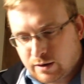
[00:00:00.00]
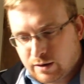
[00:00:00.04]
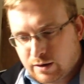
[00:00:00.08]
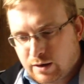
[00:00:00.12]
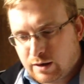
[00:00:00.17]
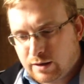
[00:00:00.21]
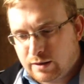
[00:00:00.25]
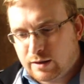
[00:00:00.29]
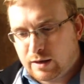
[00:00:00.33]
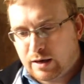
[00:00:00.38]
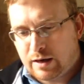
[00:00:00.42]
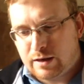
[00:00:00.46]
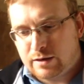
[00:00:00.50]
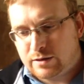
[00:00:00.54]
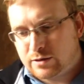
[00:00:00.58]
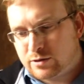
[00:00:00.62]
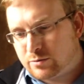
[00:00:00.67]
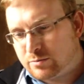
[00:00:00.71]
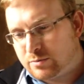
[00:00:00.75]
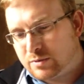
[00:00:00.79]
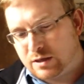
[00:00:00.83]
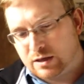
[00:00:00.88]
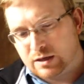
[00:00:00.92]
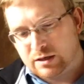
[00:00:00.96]
And then
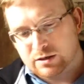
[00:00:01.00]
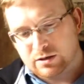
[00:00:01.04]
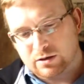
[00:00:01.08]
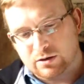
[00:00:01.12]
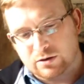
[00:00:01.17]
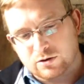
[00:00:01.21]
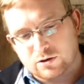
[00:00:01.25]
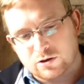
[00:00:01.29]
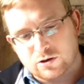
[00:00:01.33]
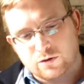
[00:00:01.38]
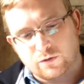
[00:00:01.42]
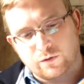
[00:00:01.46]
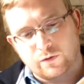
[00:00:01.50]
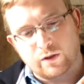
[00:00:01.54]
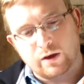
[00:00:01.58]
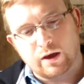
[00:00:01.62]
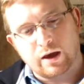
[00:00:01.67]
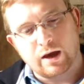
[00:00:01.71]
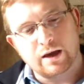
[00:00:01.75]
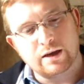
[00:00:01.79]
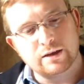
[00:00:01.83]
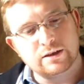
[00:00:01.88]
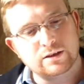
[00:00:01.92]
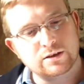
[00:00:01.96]
some of these are just for the
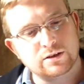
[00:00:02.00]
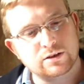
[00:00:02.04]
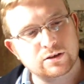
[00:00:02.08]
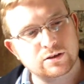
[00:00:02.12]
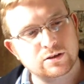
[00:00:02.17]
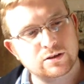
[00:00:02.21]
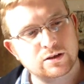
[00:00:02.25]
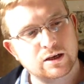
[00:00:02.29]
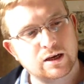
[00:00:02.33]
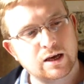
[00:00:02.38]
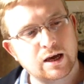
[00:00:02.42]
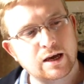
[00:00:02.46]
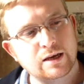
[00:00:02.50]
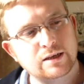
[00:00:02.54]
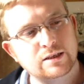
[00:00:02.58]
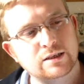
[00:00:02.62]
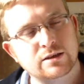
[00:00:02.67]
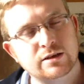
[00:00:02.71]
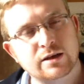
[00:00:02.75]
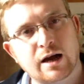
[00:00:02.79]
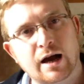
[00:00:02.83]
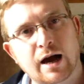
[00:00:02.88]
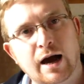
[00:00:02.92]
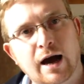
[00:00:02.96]
cases, because the
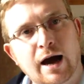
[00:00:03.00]
cases are